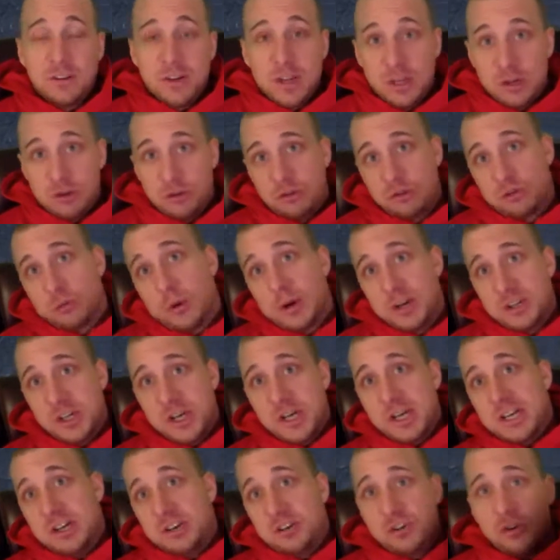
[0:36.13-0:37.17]
and then you switch
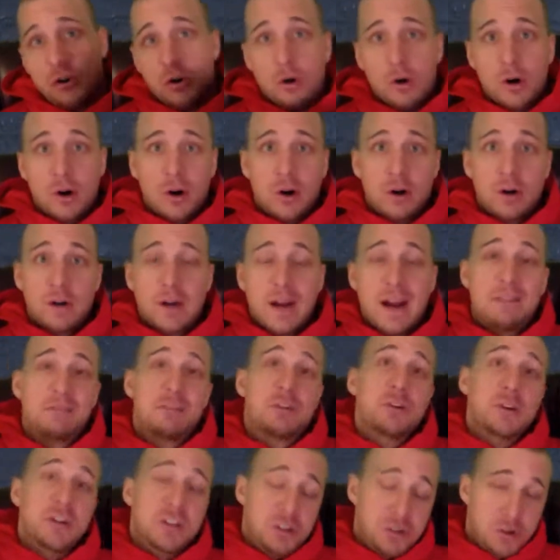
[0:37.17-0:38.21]
at each door
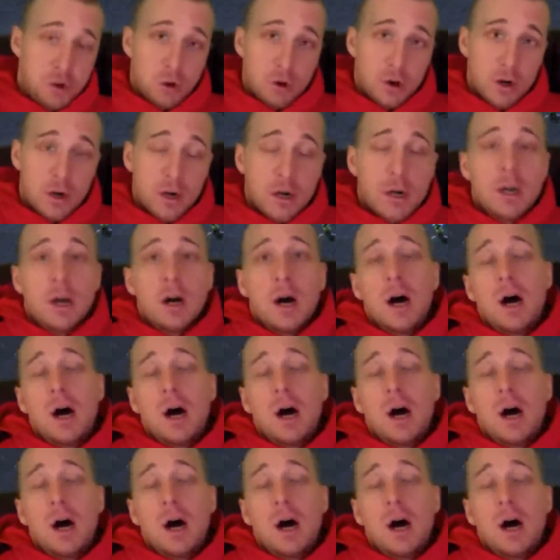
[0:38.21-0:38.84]
after each door.